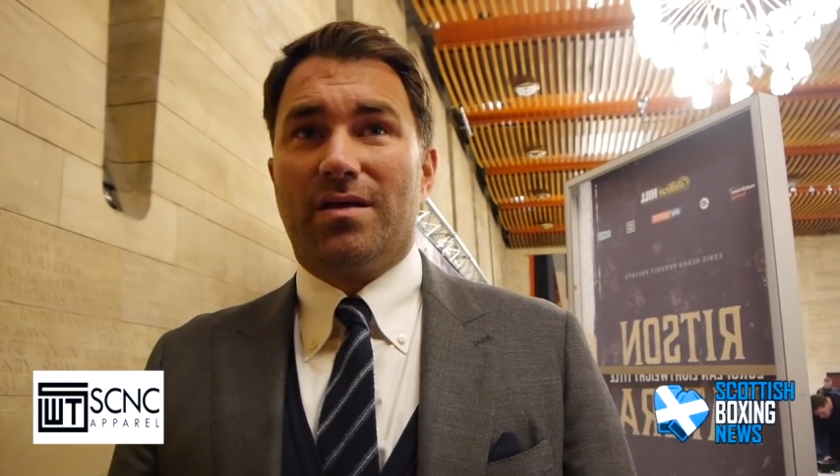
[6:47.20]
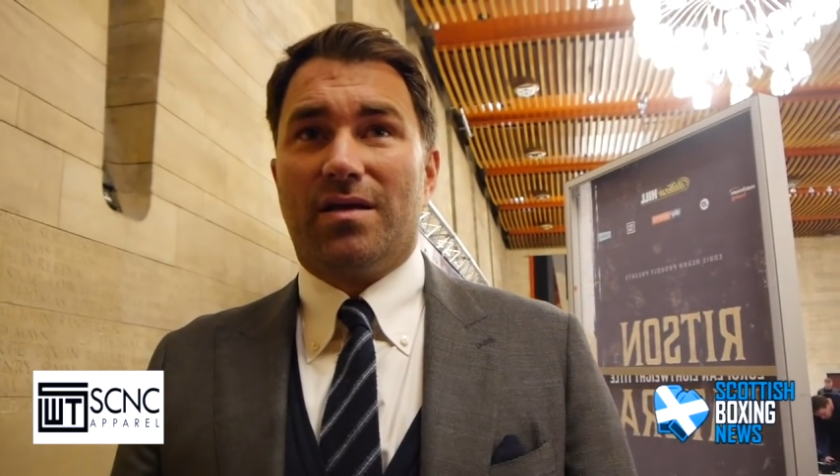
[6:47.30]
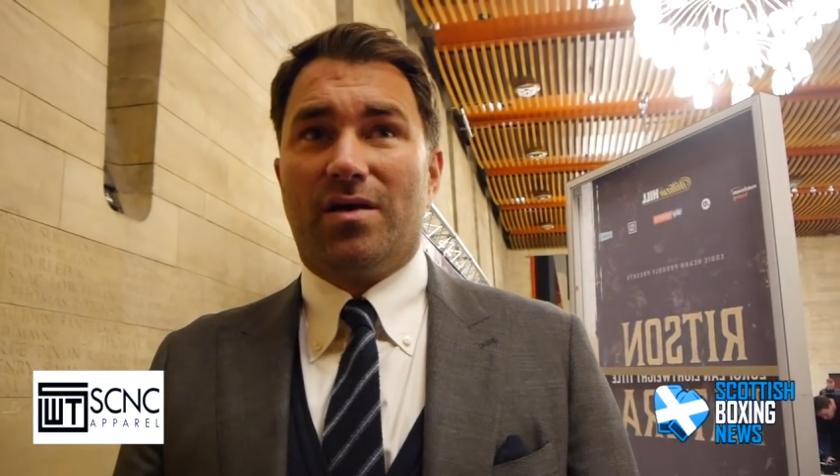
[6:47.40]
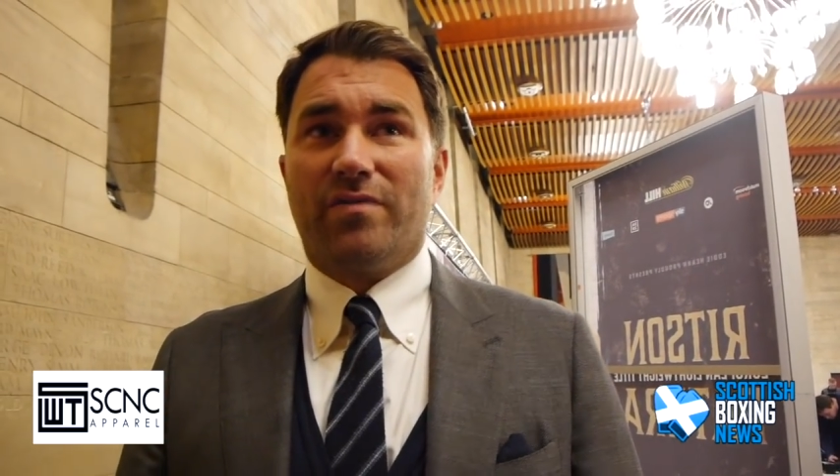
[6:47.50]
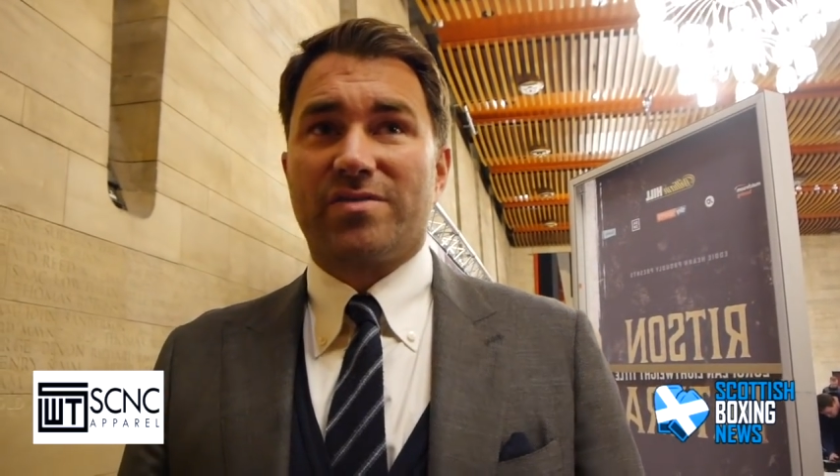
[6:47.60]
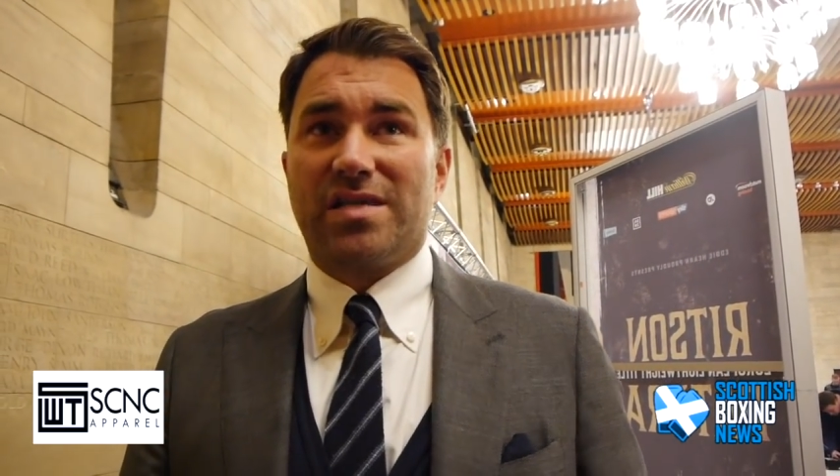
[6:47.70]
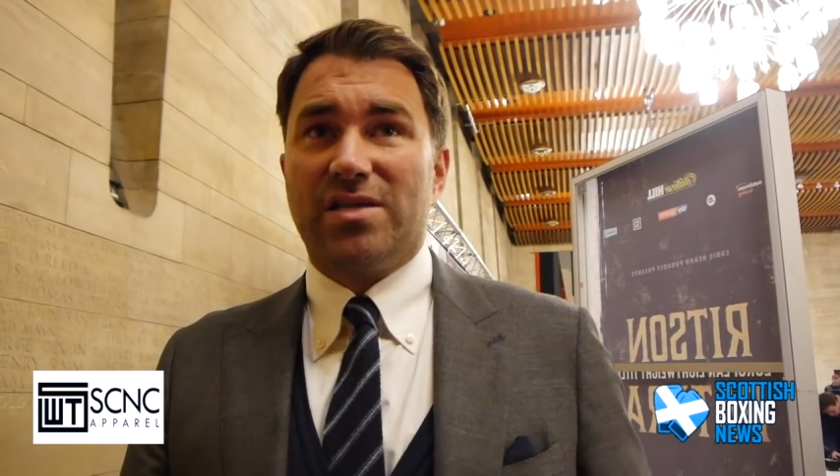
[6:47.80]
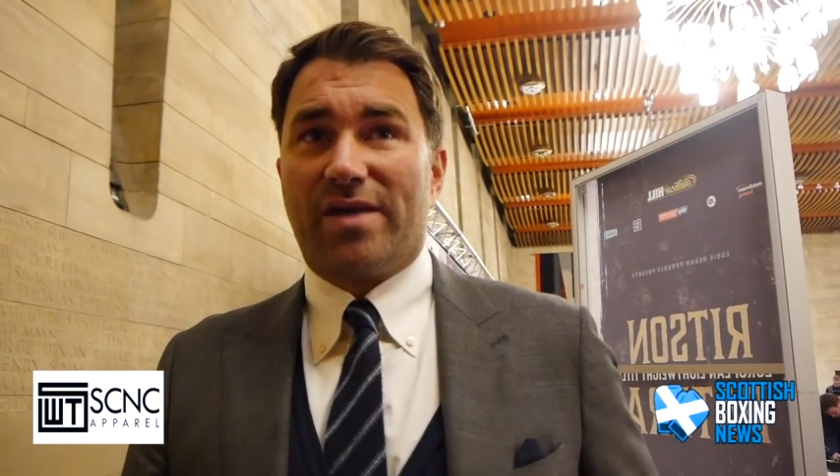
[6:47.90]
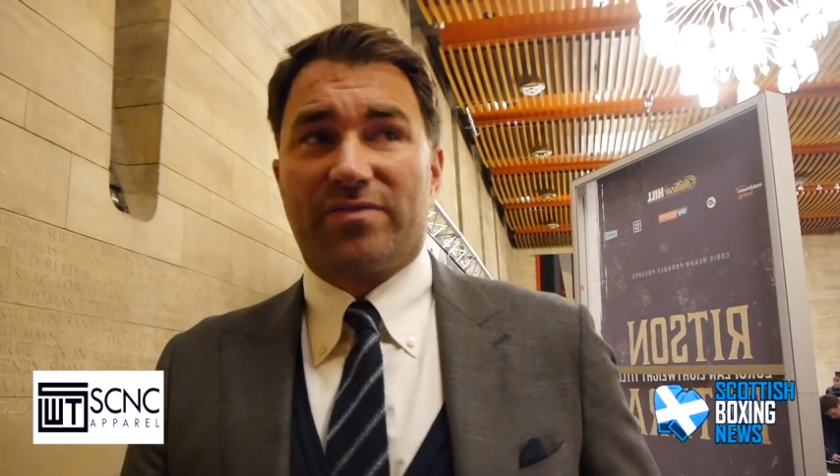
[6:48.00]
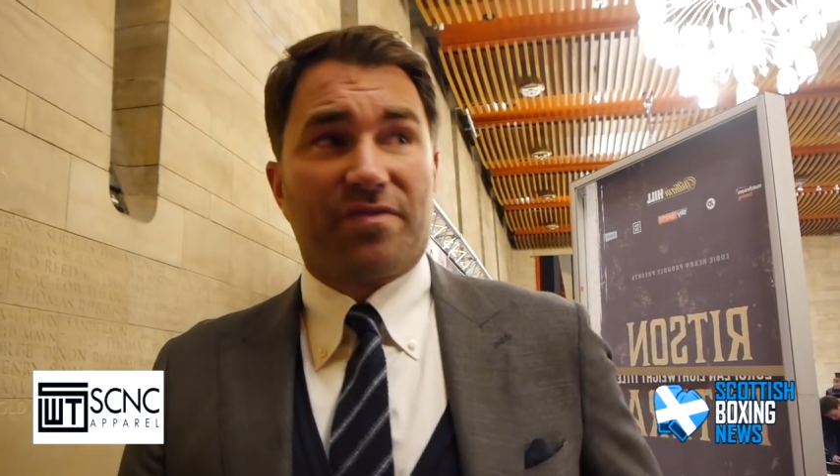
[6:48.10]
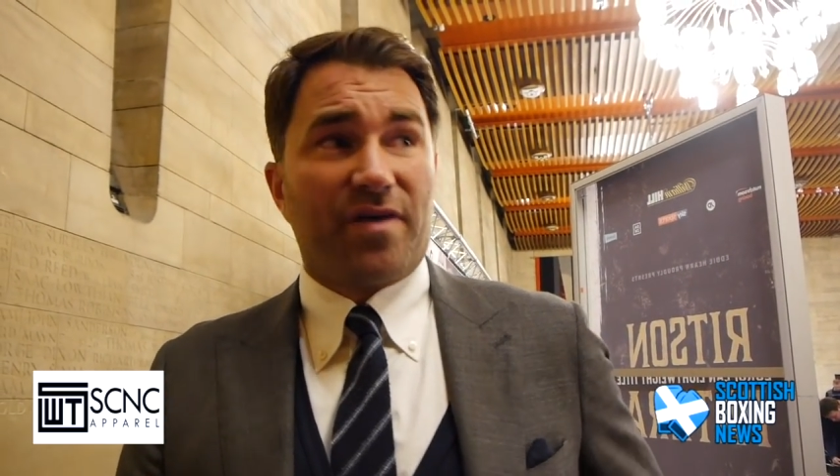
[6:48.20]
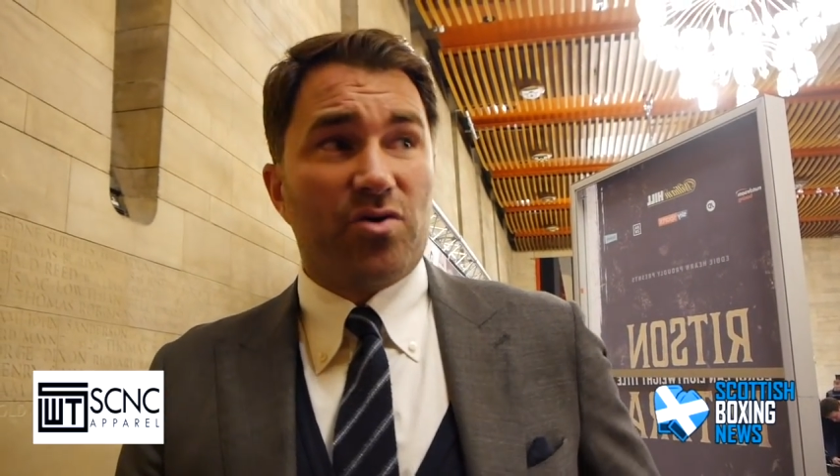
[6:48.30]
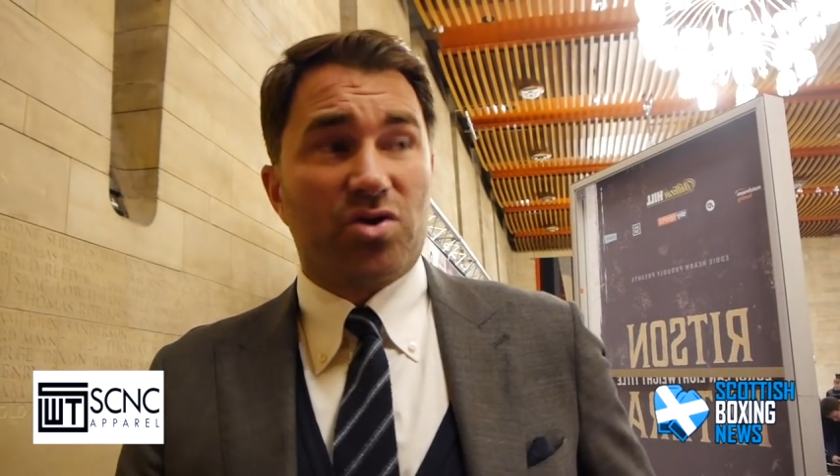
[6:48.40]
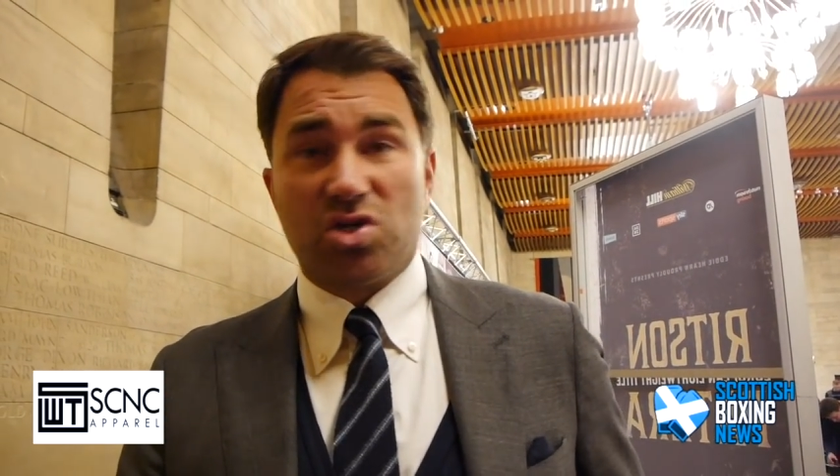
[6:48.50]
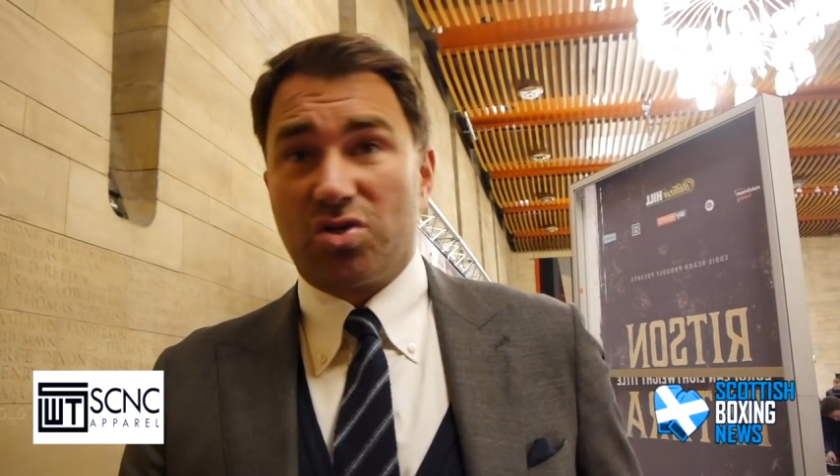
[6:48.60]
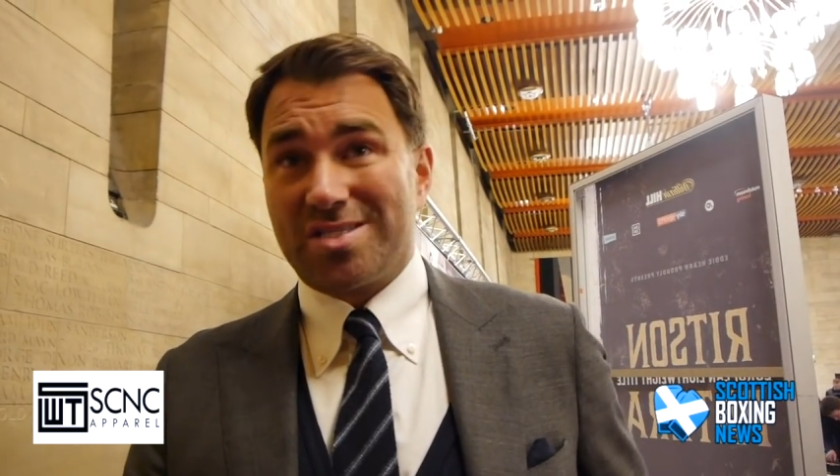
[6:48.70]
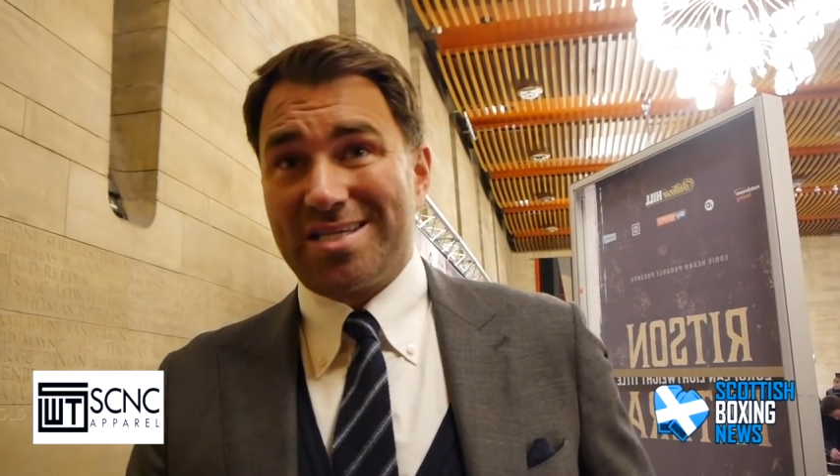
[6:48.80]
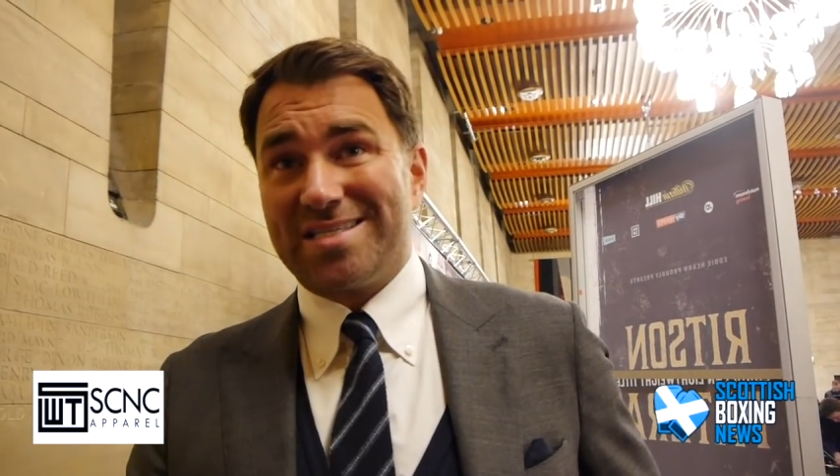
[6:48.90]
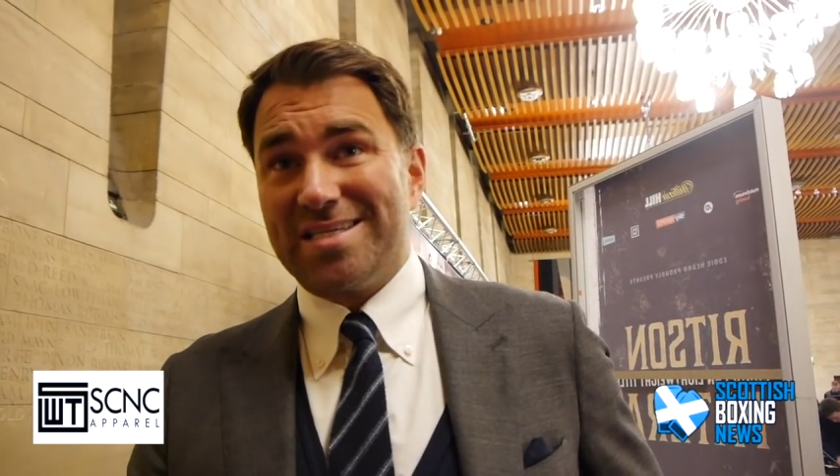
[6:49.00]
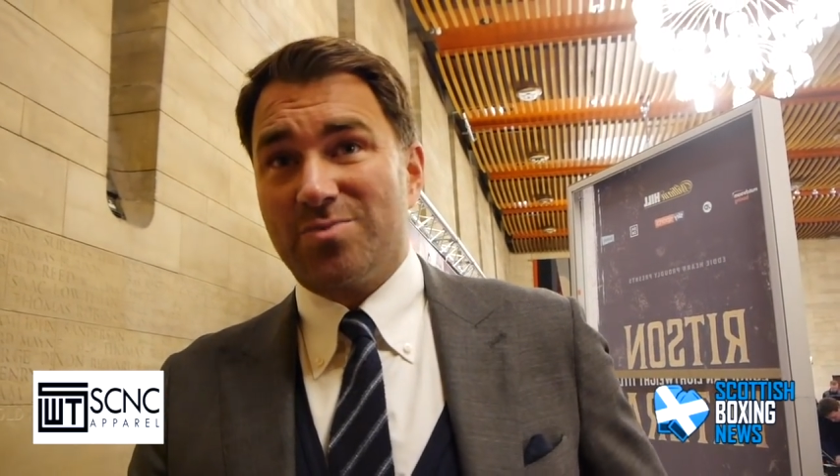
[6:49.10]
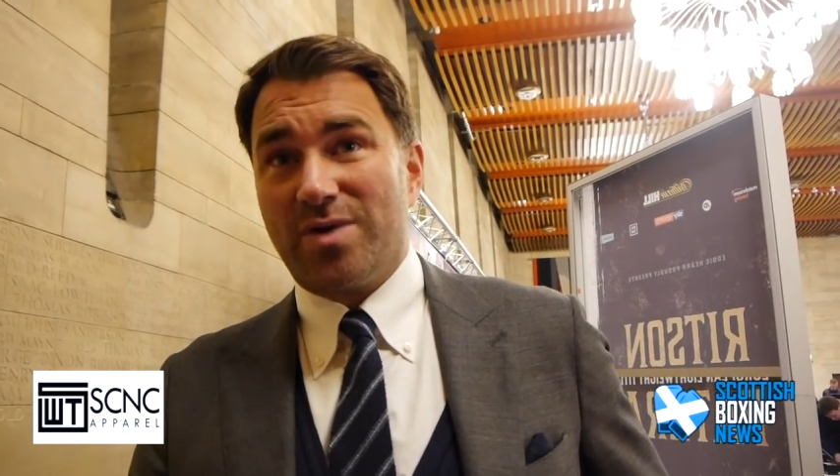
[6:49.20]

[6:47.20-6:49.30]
you know, obviously you have to focus on cities